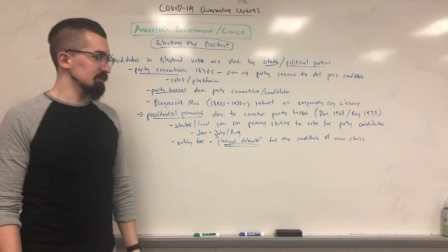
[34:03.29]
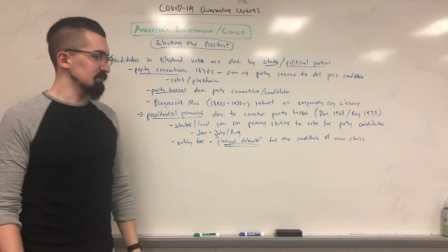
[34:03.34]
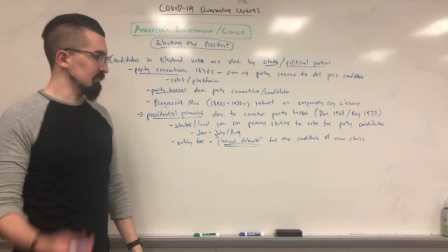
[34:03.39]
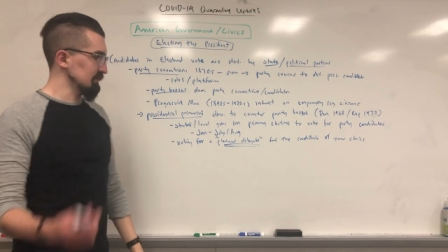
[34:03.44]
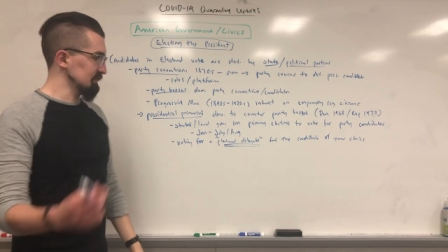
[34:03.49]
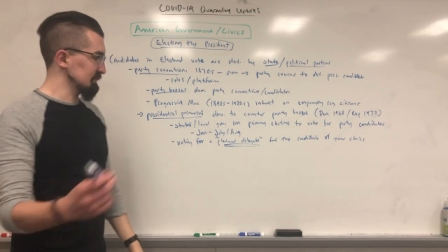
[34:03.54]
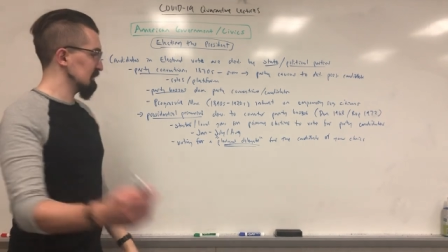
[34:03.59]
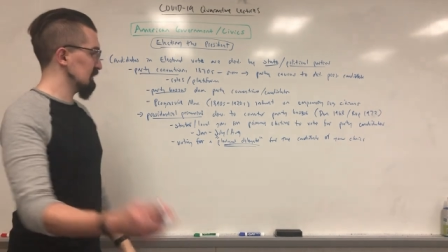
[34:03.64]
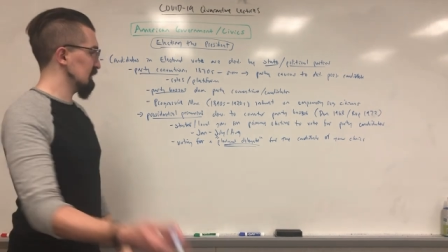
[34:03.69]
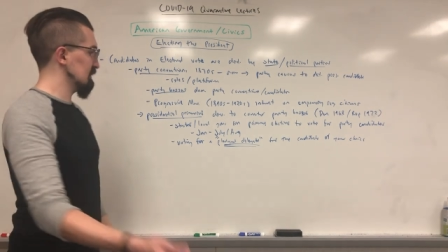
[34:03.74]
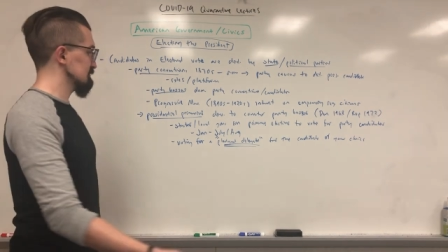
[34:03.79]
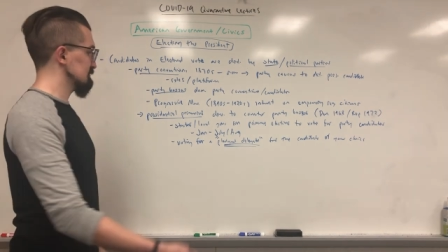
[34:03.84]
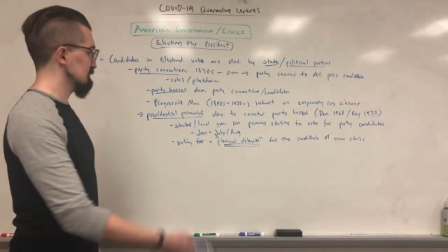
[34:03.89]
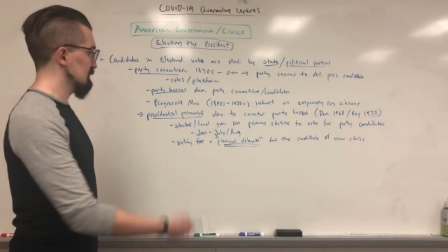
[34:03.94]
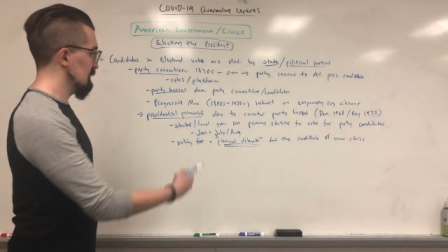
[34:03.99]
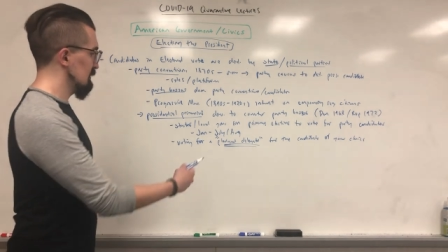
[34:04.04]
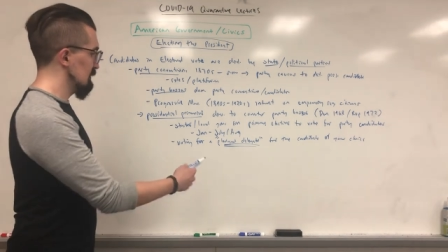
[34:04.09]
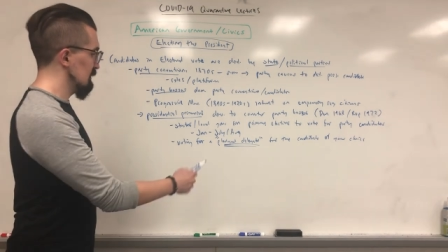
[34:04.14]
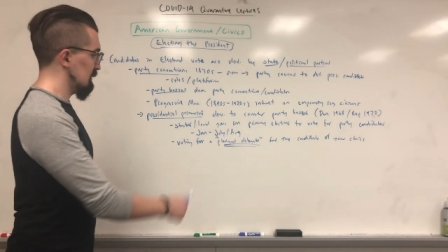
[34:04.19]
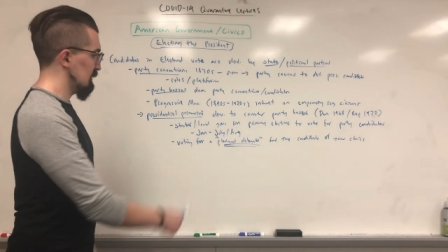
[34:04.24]
So in this case,
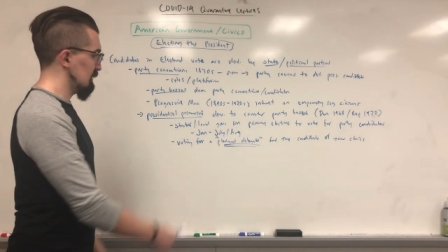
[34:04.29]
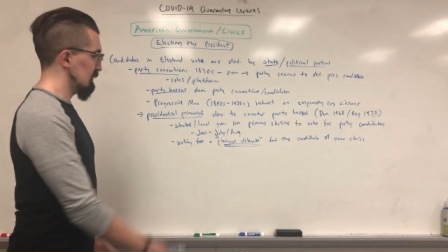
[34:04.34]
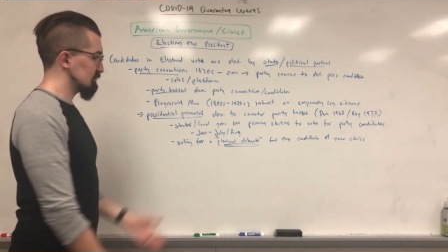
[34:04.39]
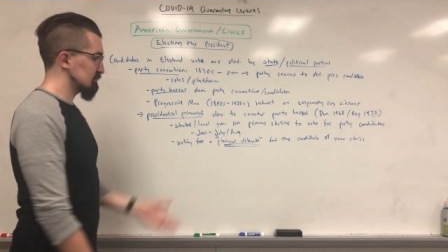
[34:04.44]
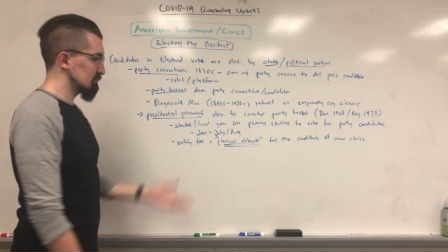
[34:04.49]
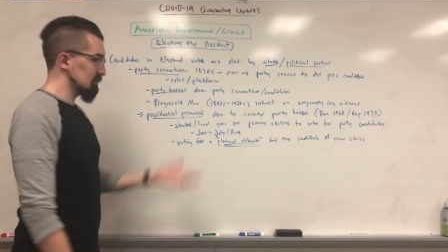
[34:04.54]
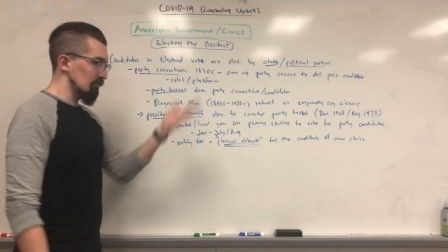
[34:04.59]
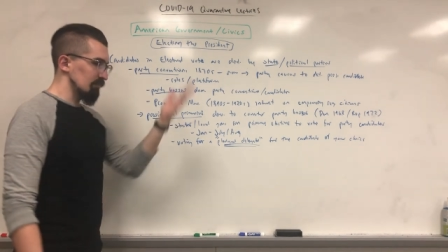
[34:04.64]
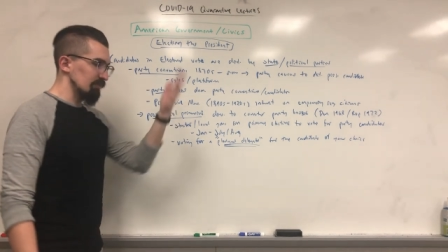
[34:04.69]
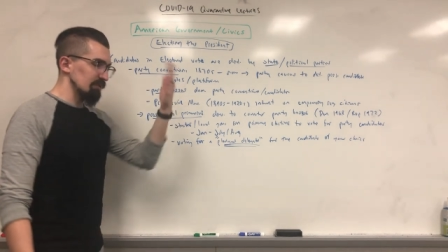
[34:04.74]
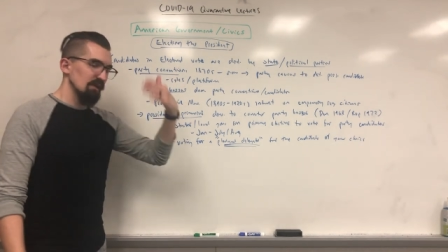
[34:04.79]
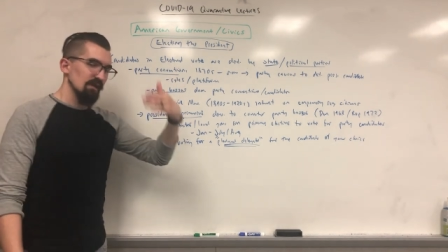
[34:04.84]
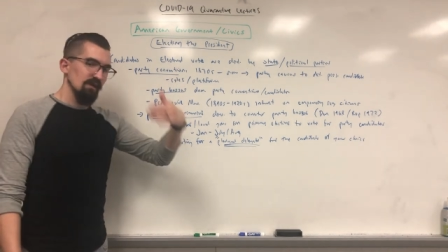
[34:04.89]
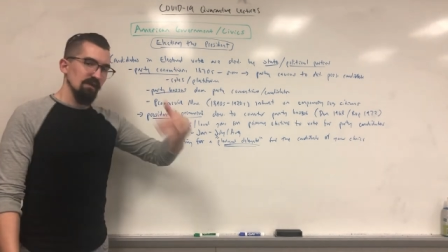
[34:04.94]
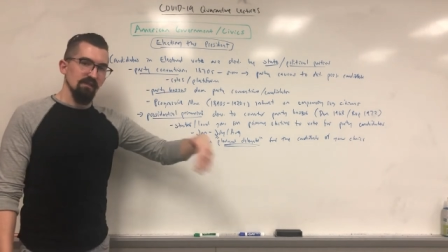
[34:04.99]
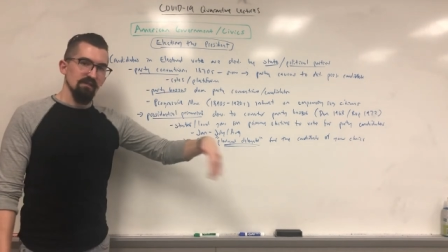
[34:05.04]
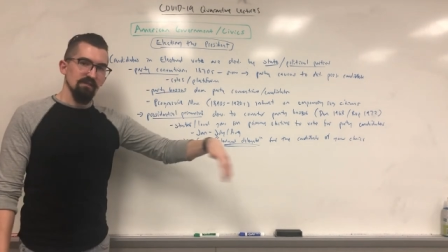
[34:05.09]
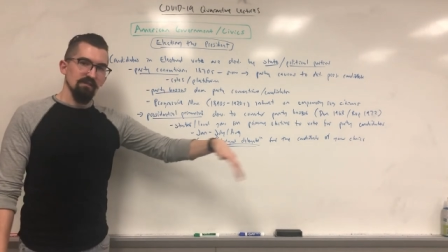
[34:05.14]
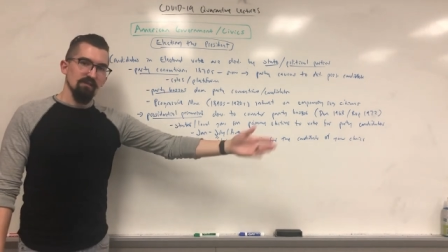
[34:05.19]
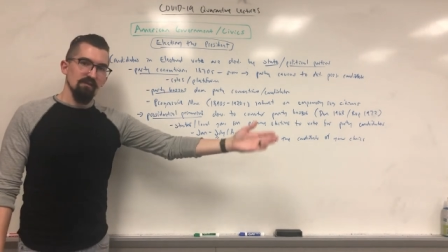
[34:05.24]
Trump
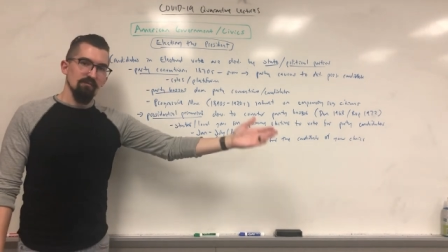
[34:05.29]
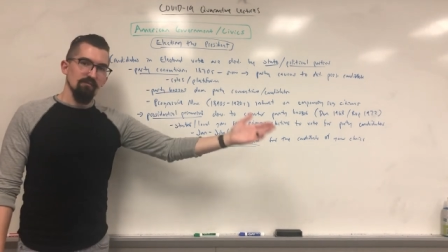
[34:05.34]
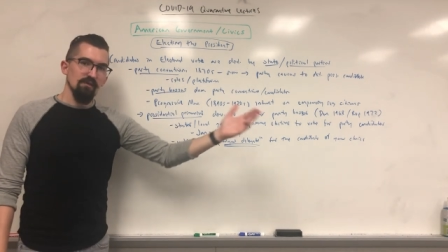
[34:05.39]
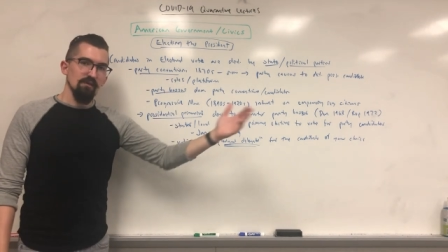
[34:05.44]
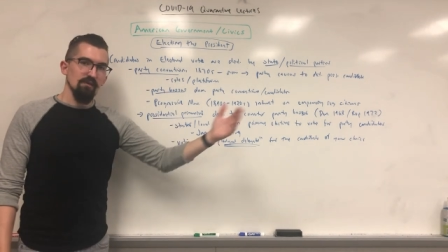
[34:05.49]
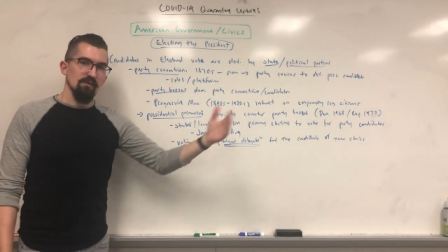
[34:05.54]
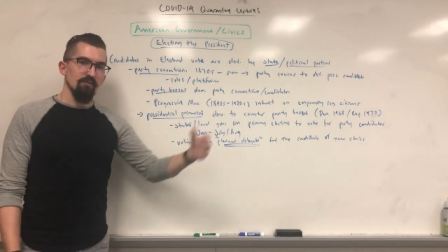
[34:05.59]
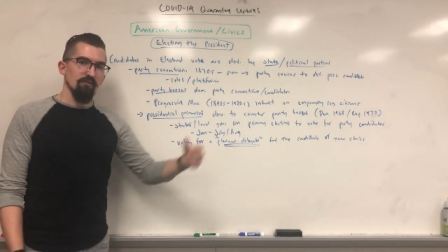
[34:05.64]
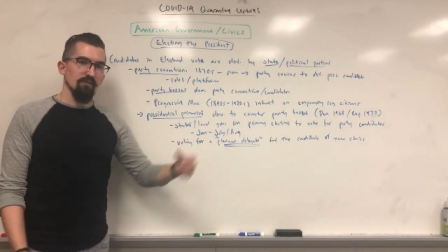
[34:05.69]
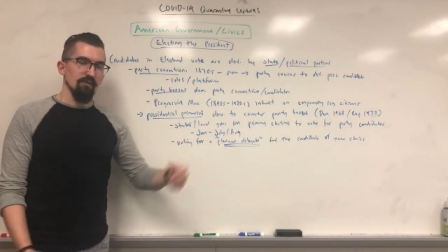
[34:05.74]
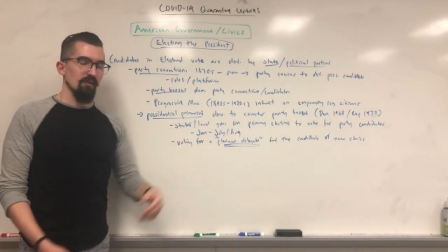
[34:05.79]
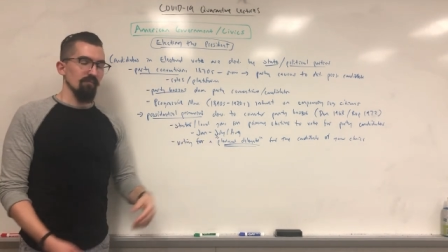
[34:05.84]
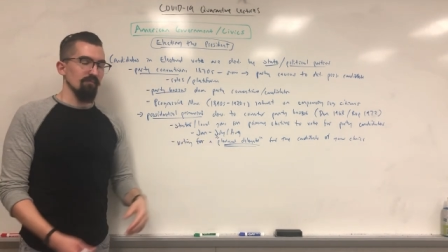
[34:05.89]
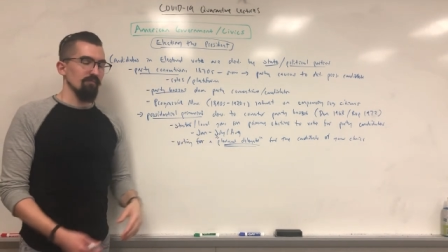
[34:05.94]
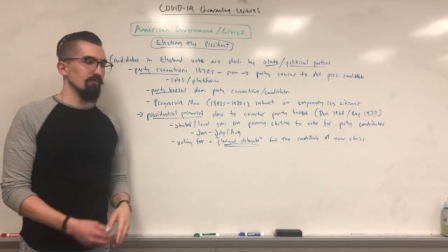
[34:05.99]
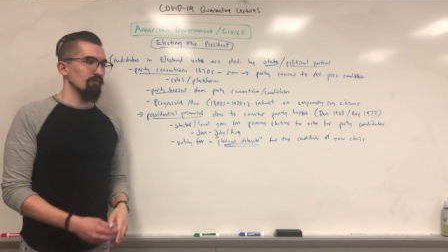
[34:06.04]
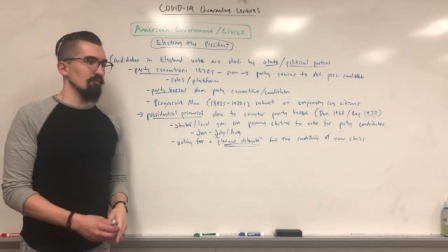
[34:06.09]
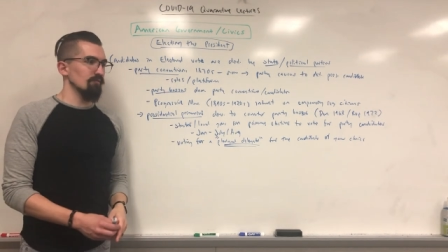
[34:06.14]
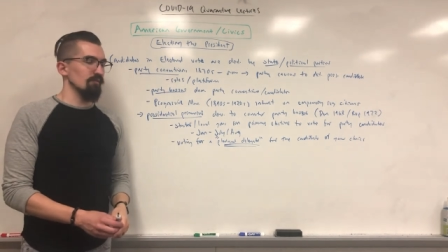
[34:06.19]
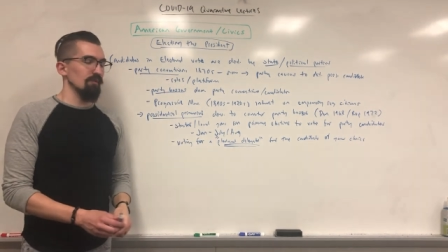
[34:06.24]
is going to be going up
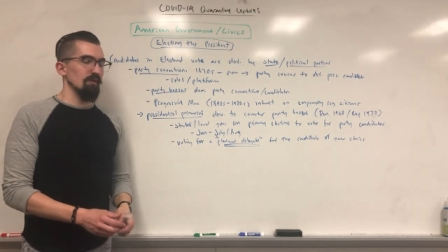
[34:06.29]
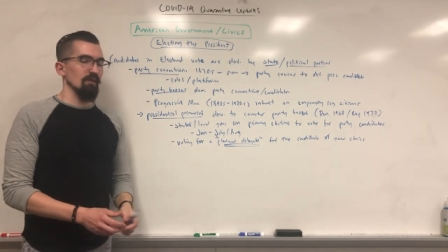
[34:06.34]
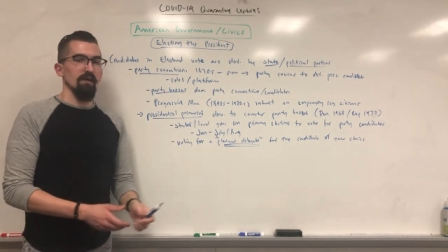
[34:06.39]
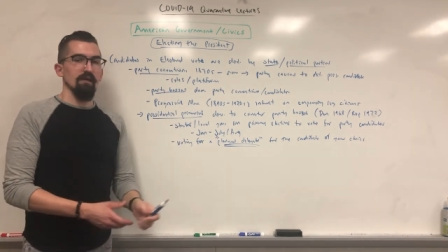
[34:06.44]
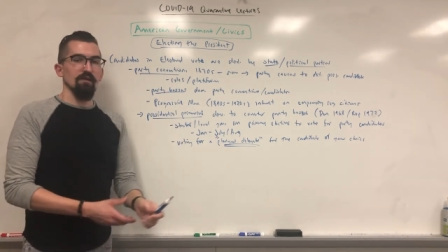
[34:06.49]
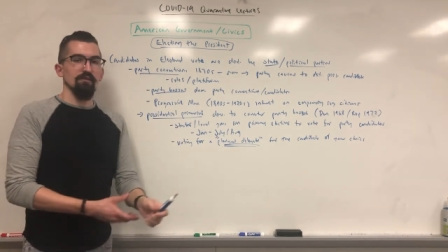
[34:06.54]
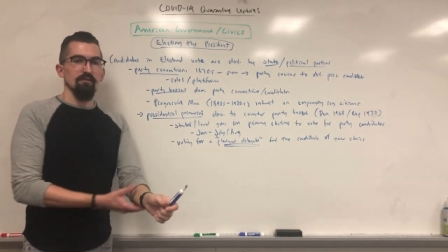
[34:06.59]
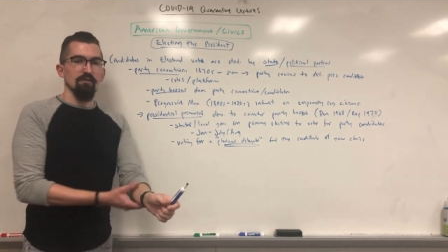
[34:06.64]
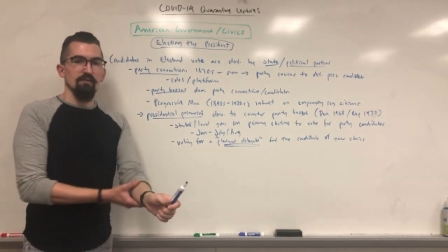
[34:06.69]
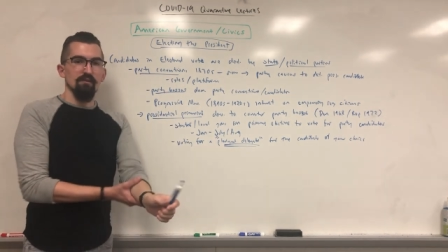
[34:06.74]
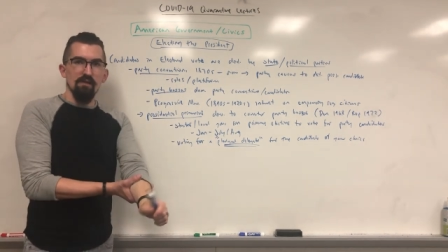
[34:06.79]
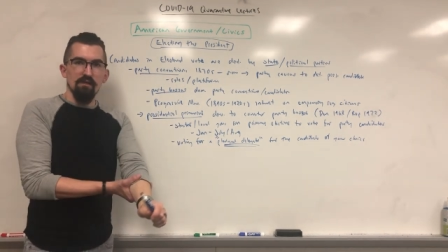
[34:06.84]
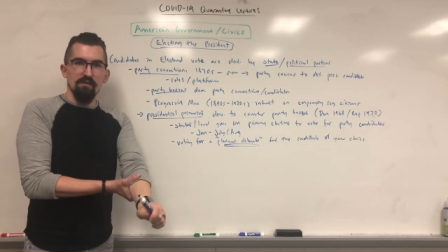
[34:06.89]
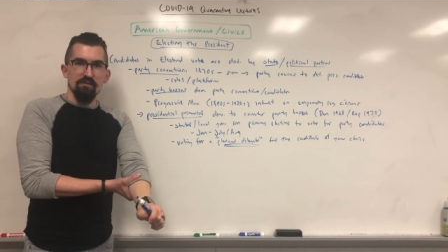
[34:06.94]
for re-election,